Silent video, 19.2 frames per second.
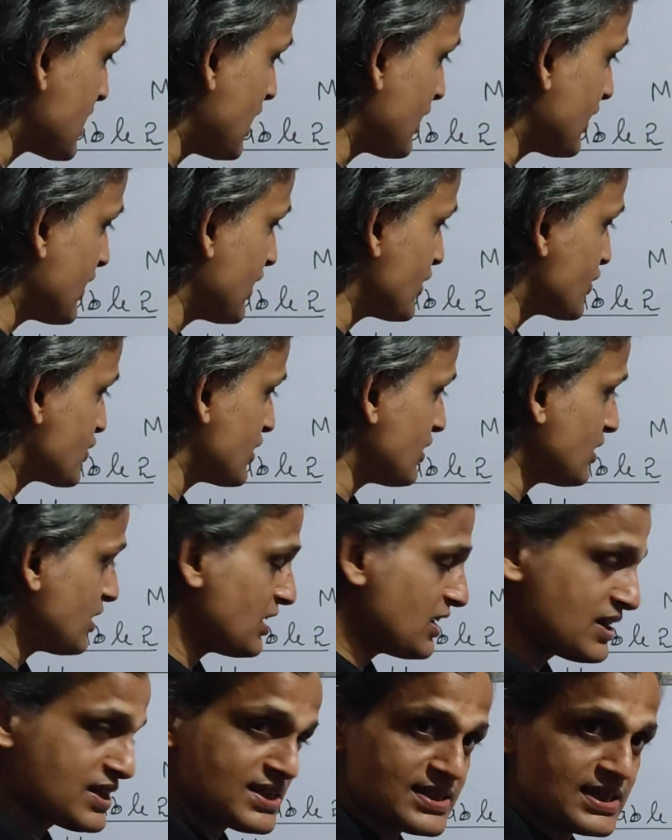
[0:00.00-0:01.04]

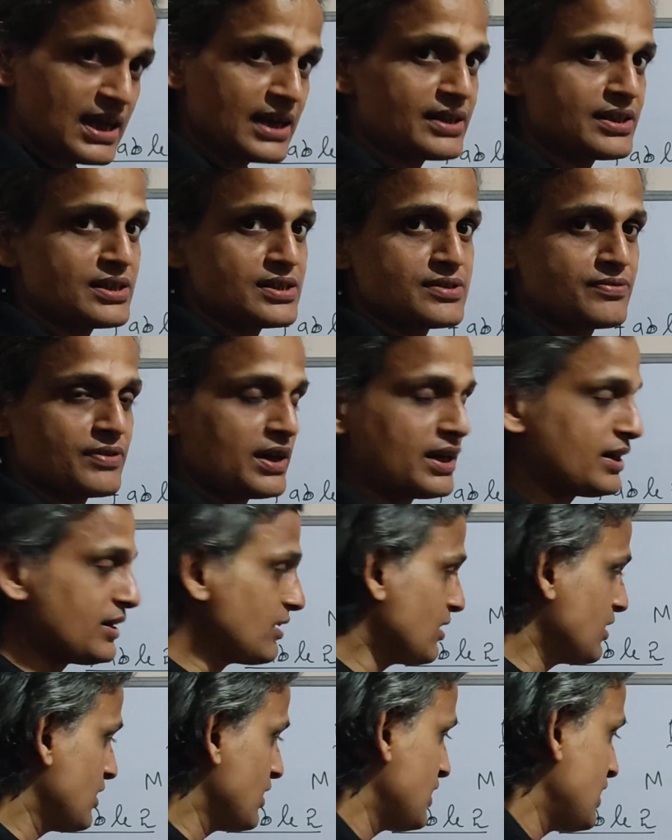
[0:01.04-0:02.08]
condition is
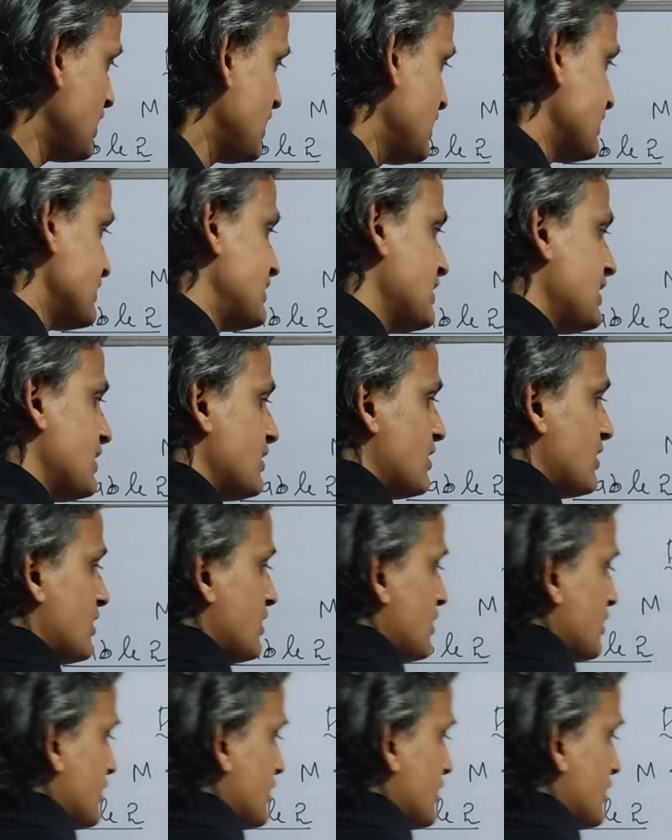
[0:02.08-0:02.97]
satisfied, then